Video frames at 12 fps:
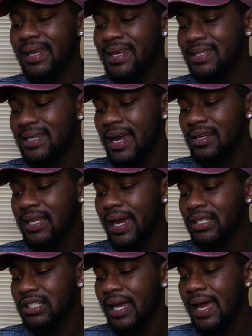And this sounds
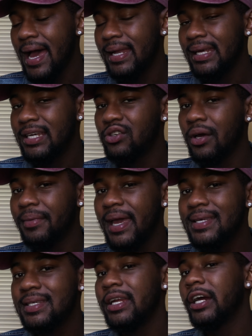like JID, so I'm
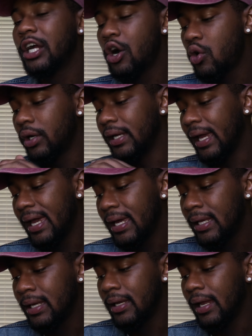guessing they're going
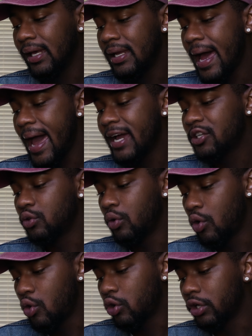in in the
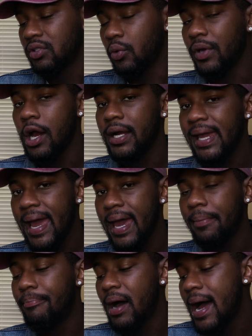actual order. So we already
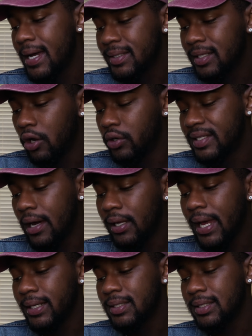had Bas go. It
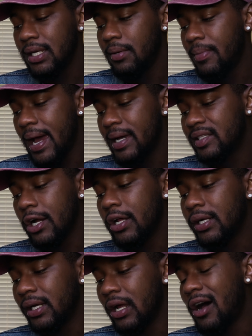like Ski Mask
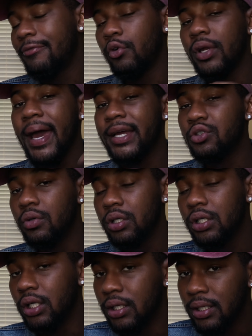started it off on the actual
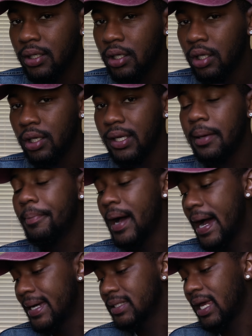hook. Then
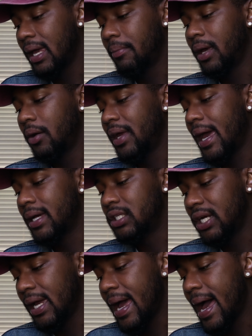Bas came in, we
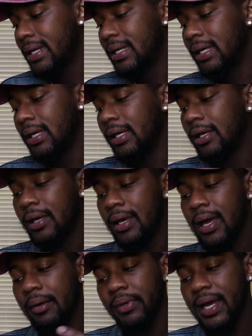had JID.
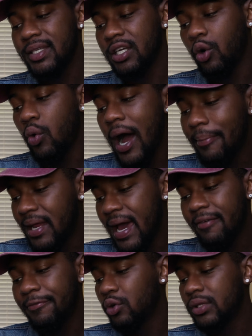I'm guessing
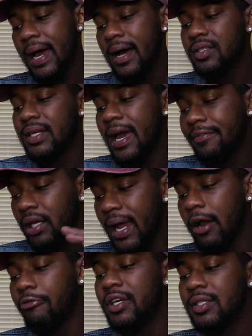Guapdad 4000 after
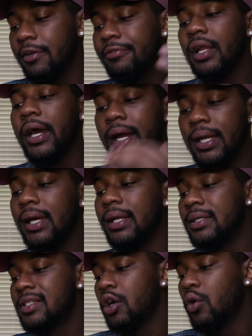that, Reese LaFlare, and
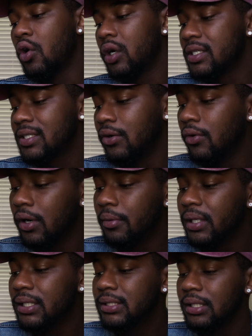then so on and so
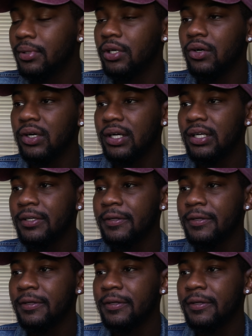on. But let's keep it going.